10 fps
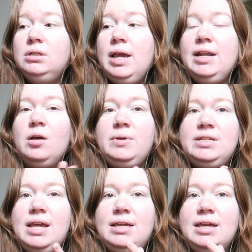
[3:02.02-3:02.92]
and I'll be
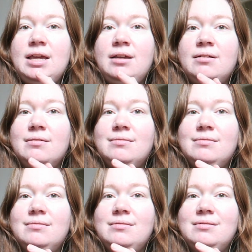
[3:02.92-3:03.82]
taking
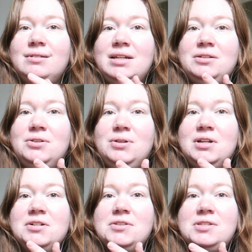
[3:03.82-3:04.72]
like New
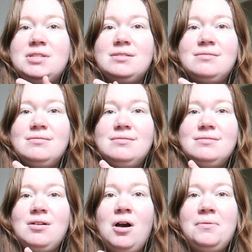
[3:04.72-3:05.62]
Year's
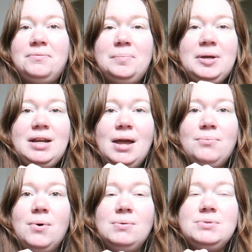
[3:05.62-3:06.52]
off, but I
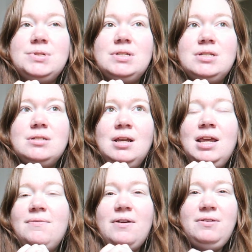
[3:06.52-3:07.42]
won't.
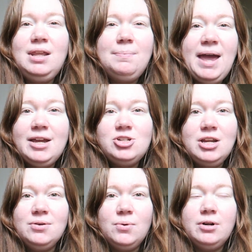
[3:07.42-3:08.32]
If I feel like
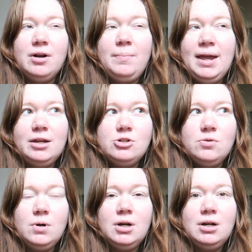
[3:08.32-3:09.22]
packaging an order, I'll package an
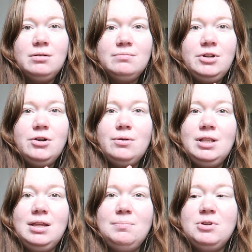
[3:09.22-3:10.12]
order, you know,
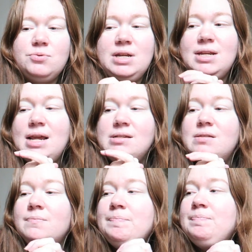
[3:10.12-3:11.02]
in the in-between
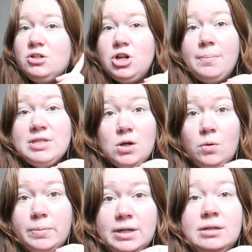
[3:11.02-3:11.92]
days. Shop is
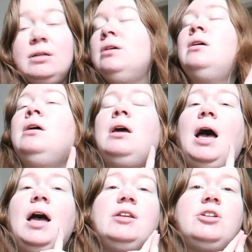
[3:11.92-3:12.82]
open.
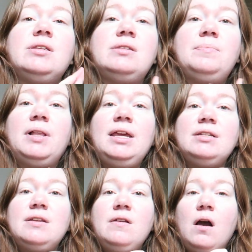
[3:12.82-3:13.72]
I just
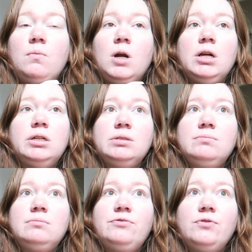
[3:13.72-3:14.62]
plan to not work
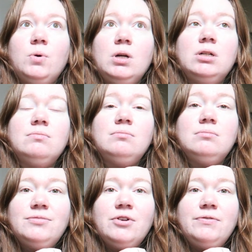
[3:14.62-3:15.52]
for,
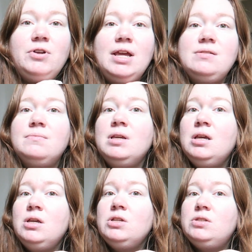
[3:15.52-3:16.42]
for a few days.
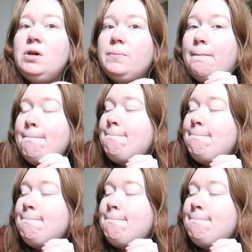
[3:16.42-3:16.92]
So